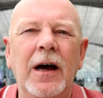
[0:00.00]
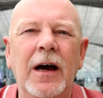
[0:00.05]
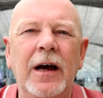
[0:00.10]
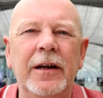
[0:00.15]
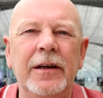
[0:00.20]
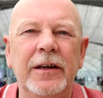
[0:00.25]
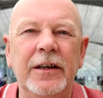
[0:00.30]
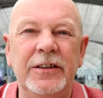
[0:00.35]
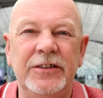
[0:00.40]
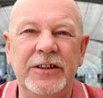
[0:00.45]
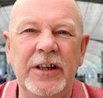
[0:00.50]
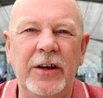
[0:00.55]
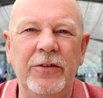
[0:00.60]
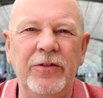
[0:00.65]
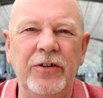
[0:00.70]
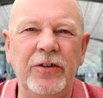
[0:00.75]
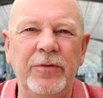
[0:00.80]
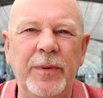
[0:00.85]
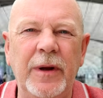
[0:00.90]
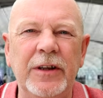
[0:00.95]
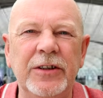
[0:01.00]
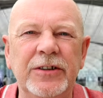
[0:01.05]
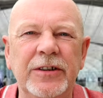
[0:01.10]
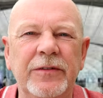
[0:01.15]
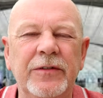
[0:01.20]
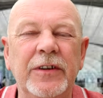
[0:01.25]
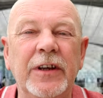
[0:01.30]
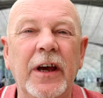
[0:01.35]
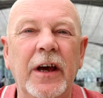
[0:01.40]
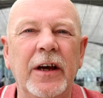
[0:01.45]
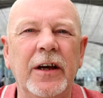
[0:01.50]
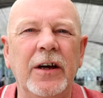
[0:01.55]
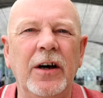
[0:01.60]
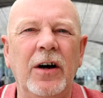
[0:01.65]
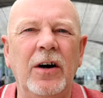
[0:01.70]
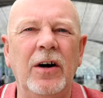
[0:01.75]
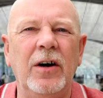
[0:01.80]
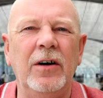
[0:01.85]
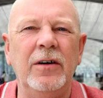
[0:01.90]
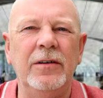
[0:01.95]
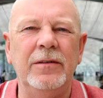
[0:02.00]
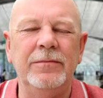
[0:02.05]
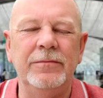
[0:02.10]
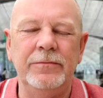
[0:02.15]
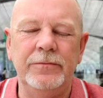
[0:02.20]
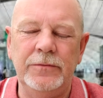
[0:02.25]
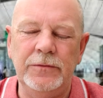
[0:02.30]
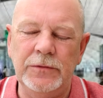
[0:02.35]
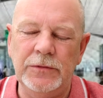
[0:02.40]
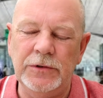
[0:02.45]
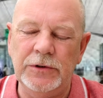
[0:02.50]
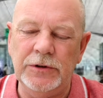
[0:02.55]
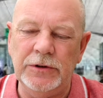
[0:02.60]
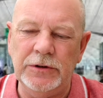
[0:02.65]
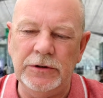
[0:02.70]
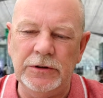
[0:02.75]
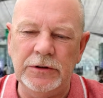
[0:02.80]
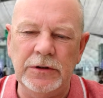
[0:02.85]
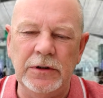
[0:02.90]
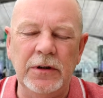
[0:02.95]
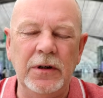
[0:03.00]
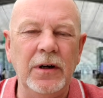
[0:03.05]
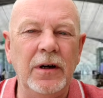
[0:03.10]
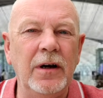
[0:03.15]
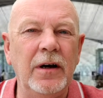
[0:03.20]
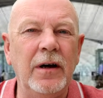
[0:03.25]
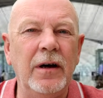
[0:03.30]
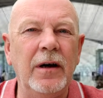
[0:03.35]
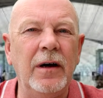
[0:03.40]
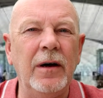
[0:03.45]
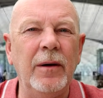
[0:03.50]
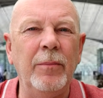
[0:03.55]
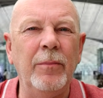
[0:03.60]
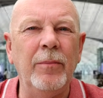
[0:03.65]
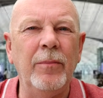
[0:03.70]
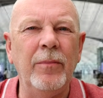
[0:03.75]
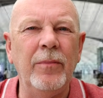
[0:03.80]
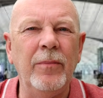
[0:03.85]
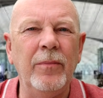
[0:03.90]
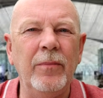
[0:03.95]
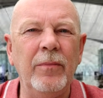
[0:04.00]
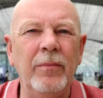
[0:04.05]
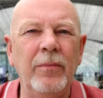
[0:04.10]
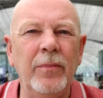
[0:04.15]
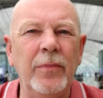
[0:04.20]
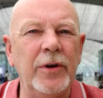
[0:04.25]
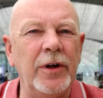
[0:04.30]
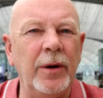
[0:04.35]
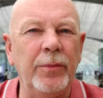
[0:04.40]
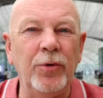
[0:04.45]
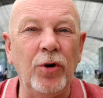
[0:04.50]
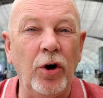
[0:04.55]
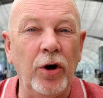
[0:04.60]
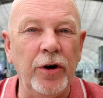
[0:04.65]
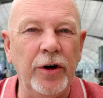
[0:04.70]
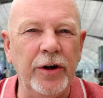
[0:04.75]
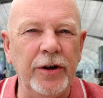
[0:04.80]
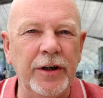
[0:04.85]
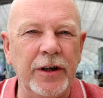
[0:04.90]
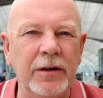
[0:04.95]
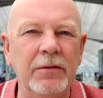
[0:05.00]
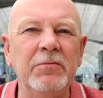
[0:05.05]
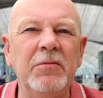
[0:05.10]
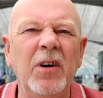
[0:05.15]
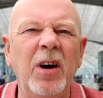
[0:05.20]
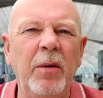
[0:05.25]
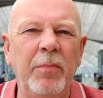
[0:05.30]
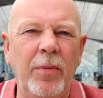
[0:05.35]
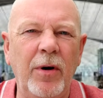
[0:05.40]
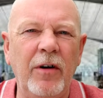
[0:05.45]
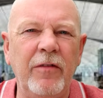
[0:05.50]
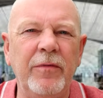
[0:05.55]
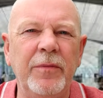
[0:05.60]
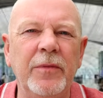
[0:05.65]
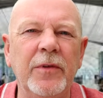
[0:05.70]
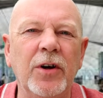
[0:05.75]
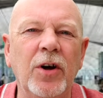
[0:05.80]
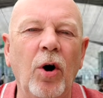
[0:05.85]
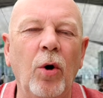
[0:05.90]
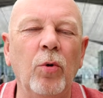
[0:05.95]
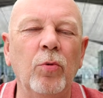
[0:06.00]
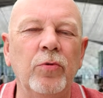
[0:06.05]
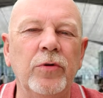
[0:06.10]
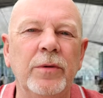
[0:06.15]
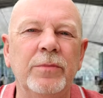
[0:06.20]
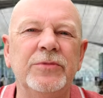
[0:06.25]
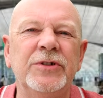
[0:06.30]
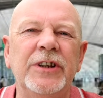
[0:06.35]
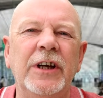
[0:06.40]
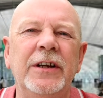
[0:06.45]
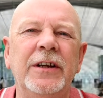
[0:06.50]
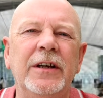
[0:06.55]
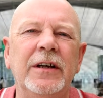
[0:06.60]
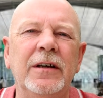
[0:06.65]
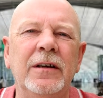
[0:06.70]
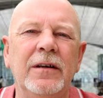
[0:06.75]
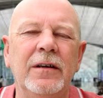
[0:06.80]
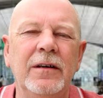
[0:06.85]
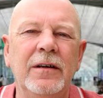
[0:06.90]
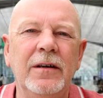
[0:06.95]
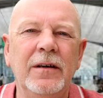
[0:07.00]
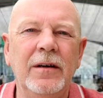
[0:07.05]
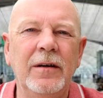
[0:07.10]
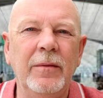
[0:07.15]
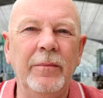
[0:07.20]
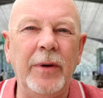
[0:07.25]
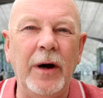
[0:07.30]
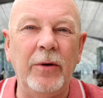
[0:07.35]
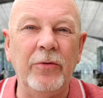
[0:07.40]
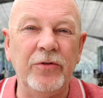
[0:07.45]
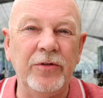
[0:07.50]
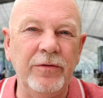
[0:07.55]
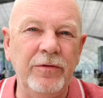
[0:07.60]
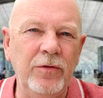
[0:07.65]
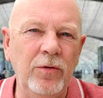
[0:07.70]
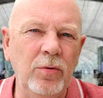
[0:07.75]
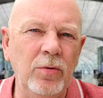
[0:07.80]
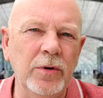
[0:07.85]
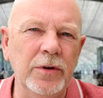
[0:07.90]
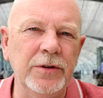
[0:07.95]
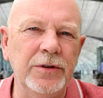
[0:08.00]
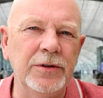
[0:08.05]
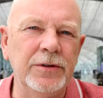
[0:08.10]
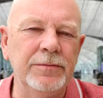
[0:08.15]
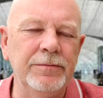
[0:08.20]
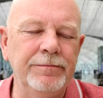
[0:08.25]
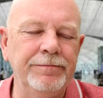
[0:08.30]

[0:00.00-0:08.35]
And it sounds expensive to get a car. But I'm not earning, apart from the gold I'm sending backwards and forwards.